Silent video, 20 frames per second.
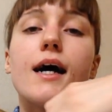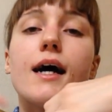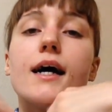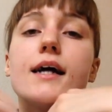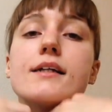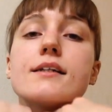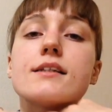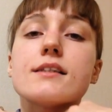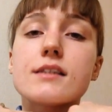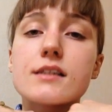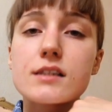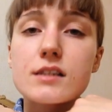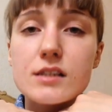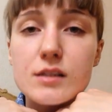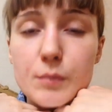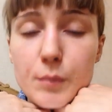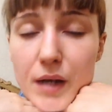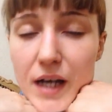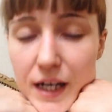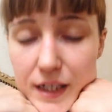and it is
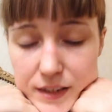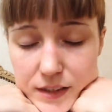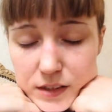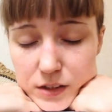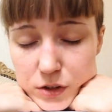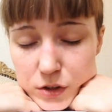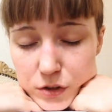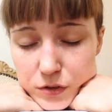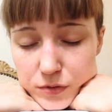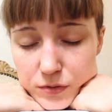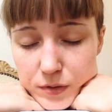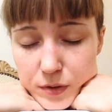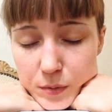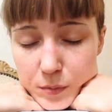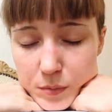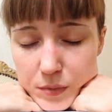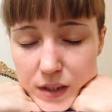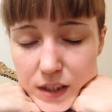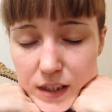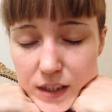a package
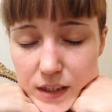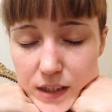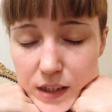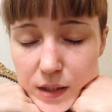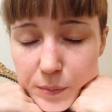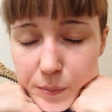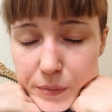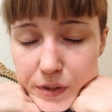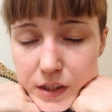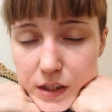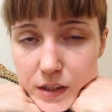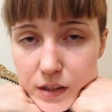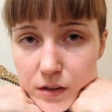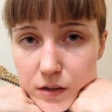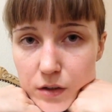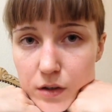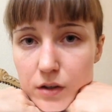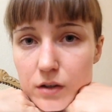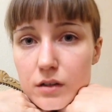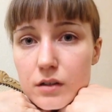from a company
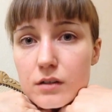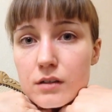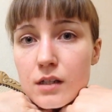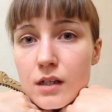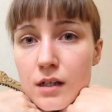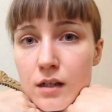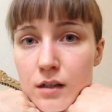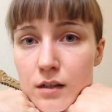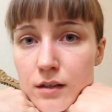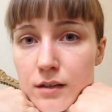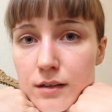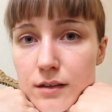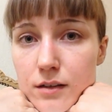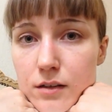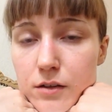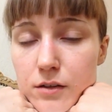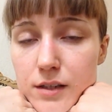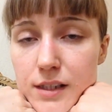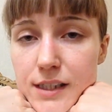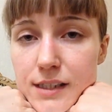called
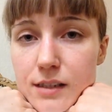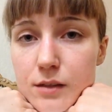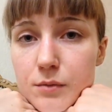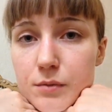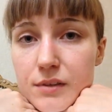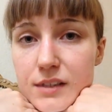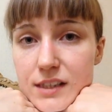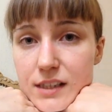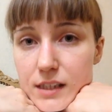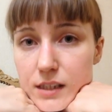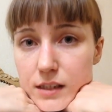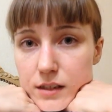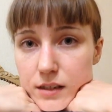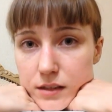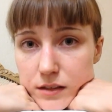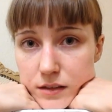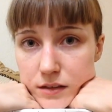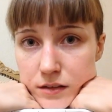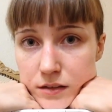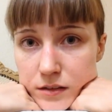Lolita
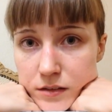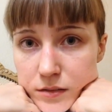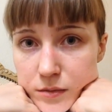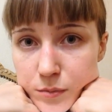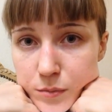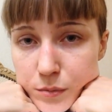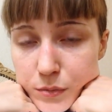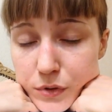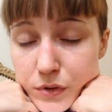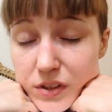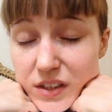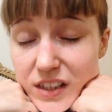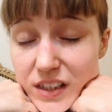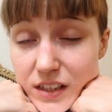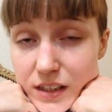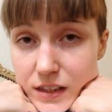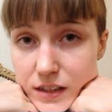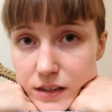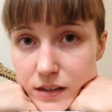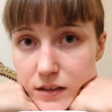Butiken.
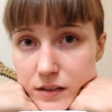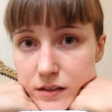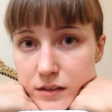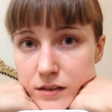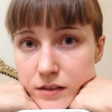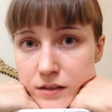Lolita